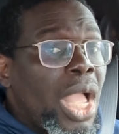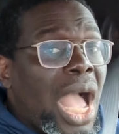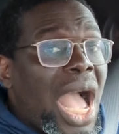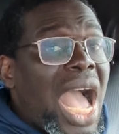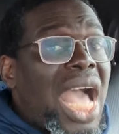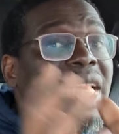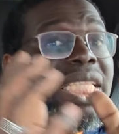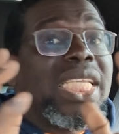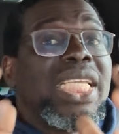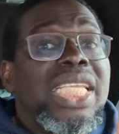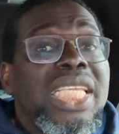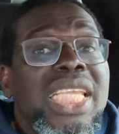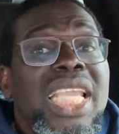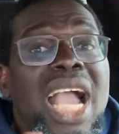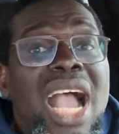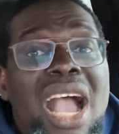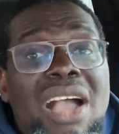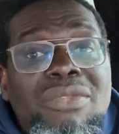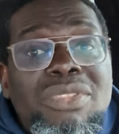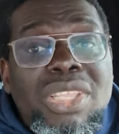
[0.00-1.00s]
And he
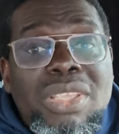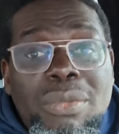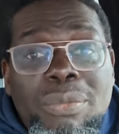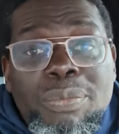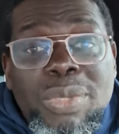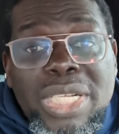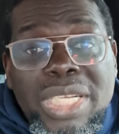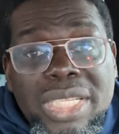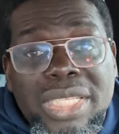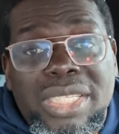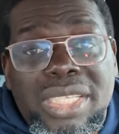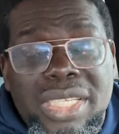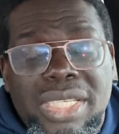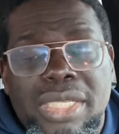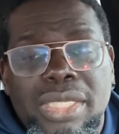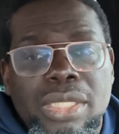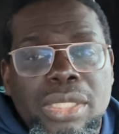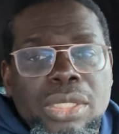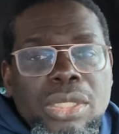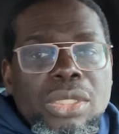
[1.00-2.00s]
have the ability
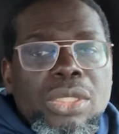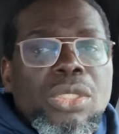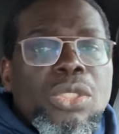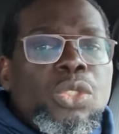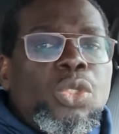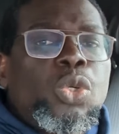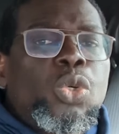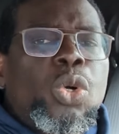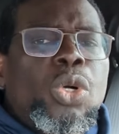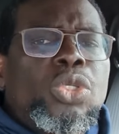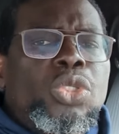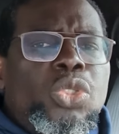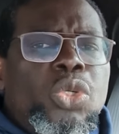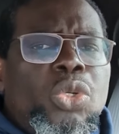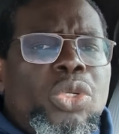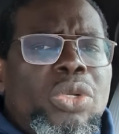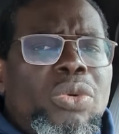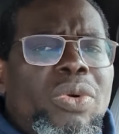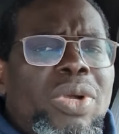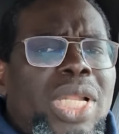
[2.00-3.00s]
to
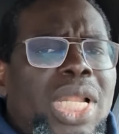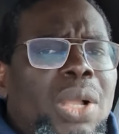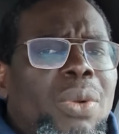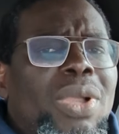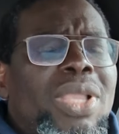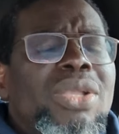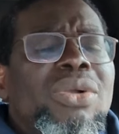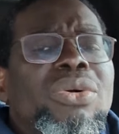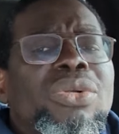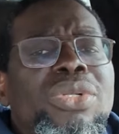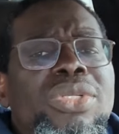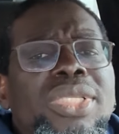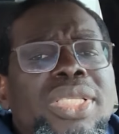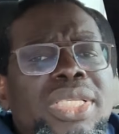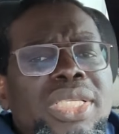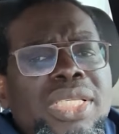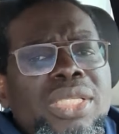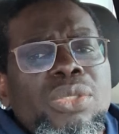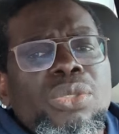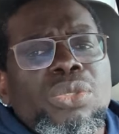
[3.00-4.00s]
control the weather. What are you gonna
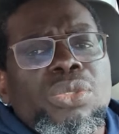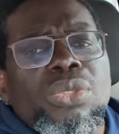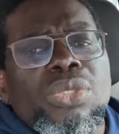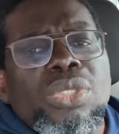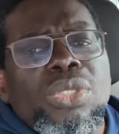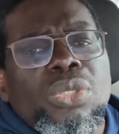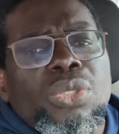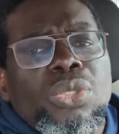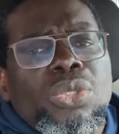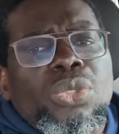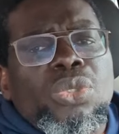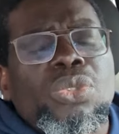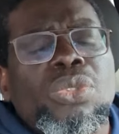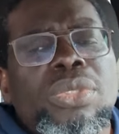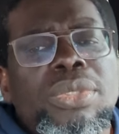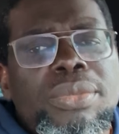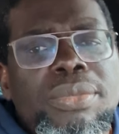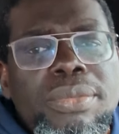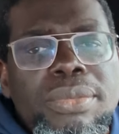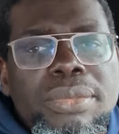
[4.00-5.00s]
think he do you gonna do?
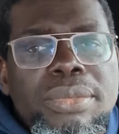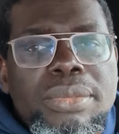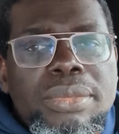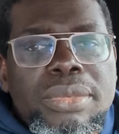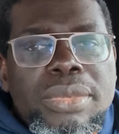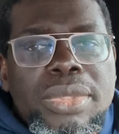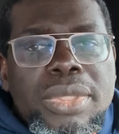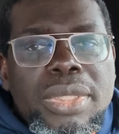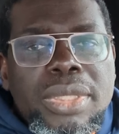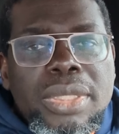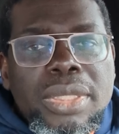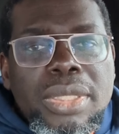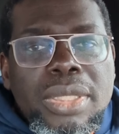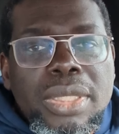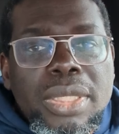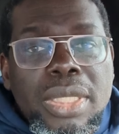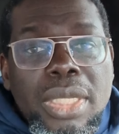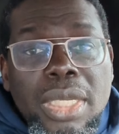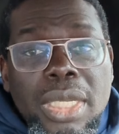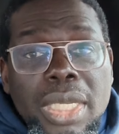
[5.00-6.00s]

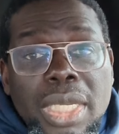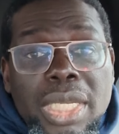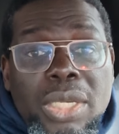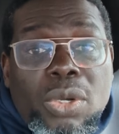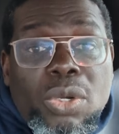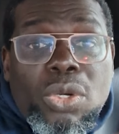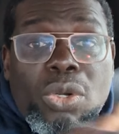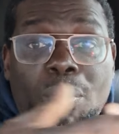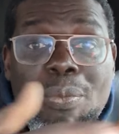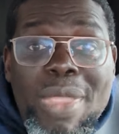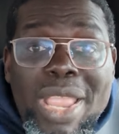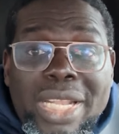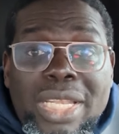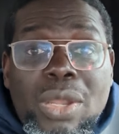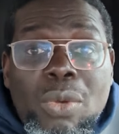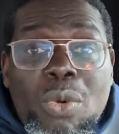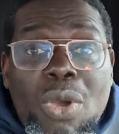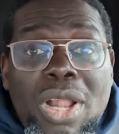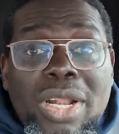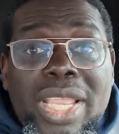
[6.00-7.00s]
He gonna make
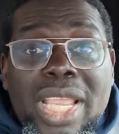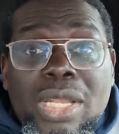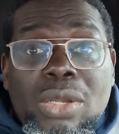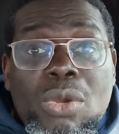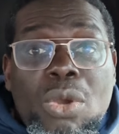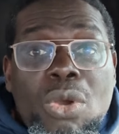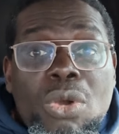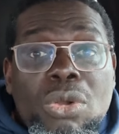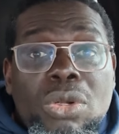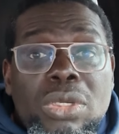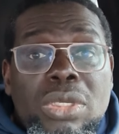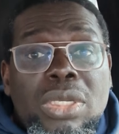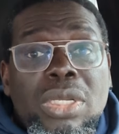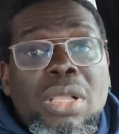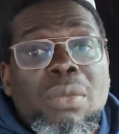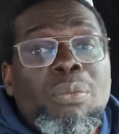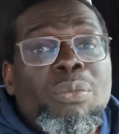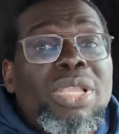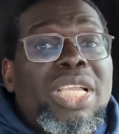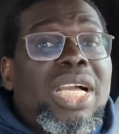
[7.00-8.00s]
the world get cold
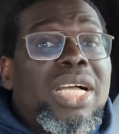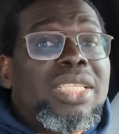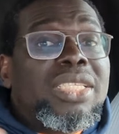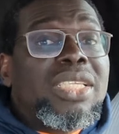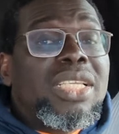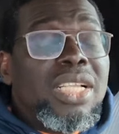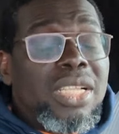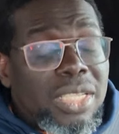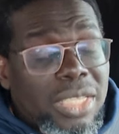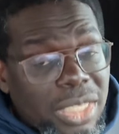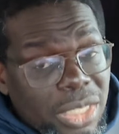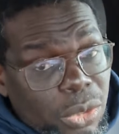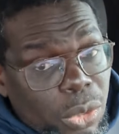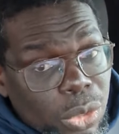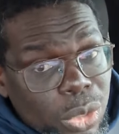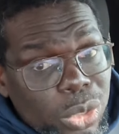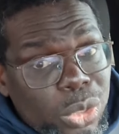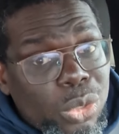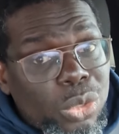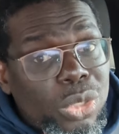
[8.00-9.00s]
because he
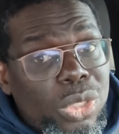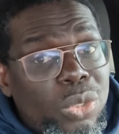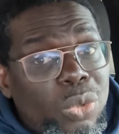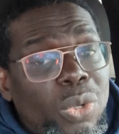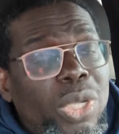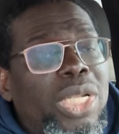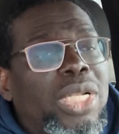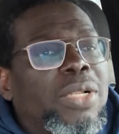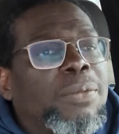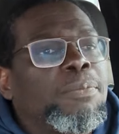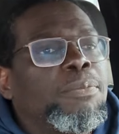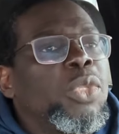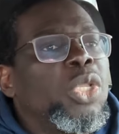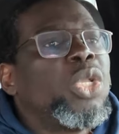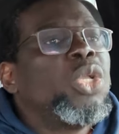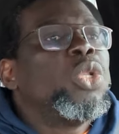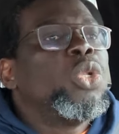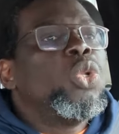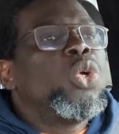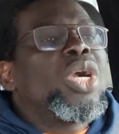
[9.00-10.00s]
control the weather.
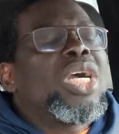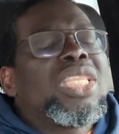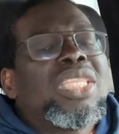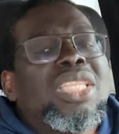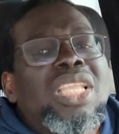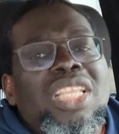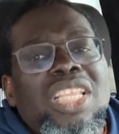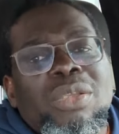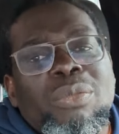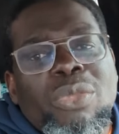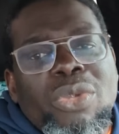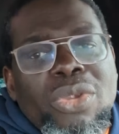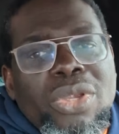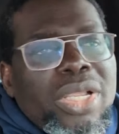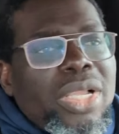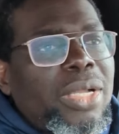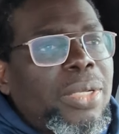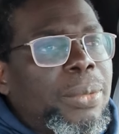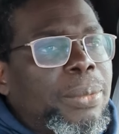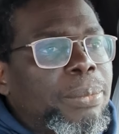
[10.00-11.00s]
Look at North
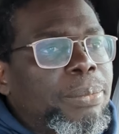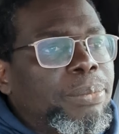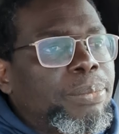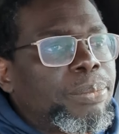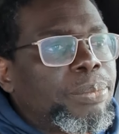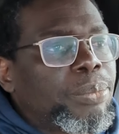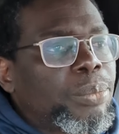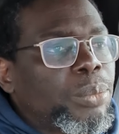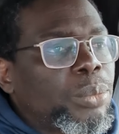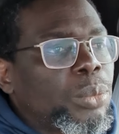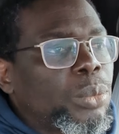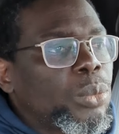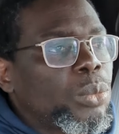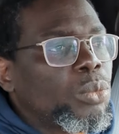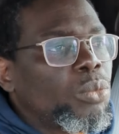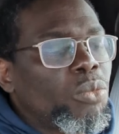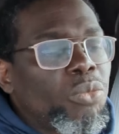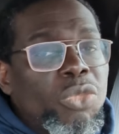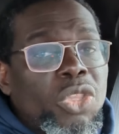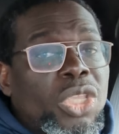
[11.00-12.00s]
America.
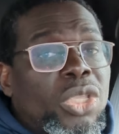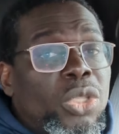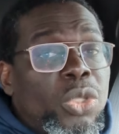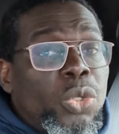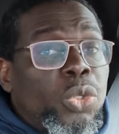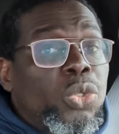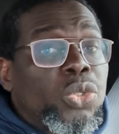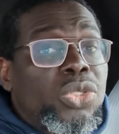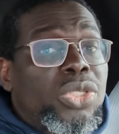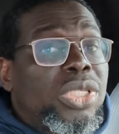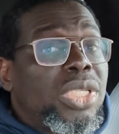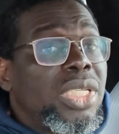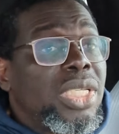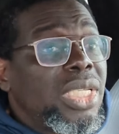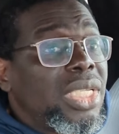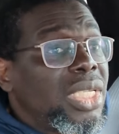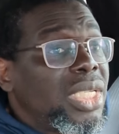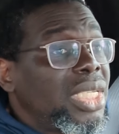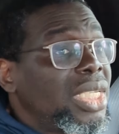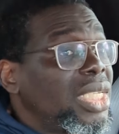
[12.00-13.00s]
You could
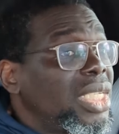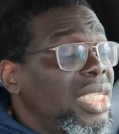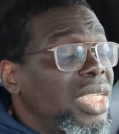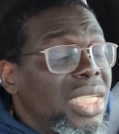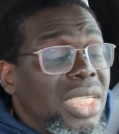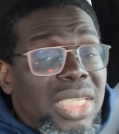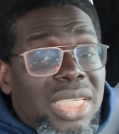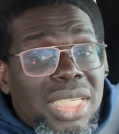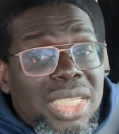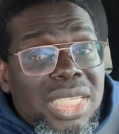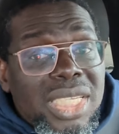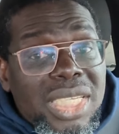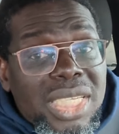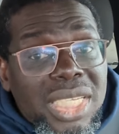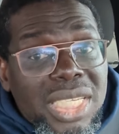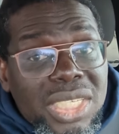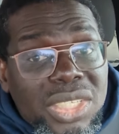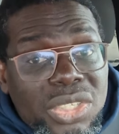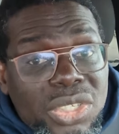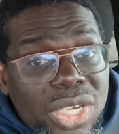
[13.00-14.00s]
see
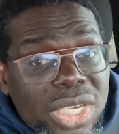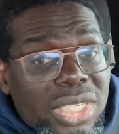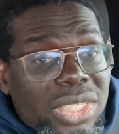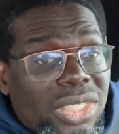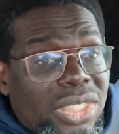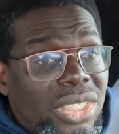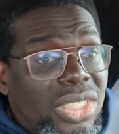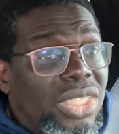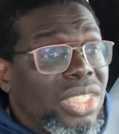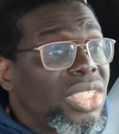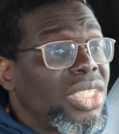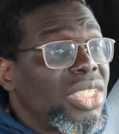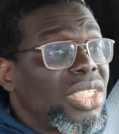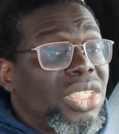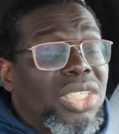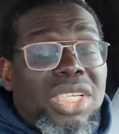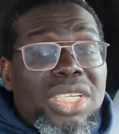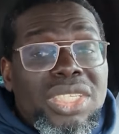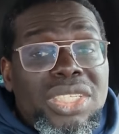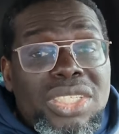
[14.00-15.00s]
it changed it
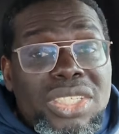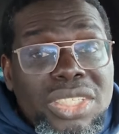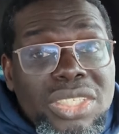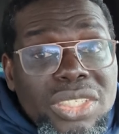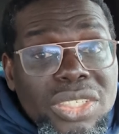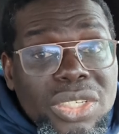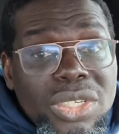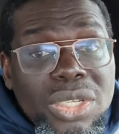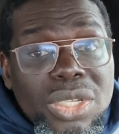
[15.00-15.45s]
changing.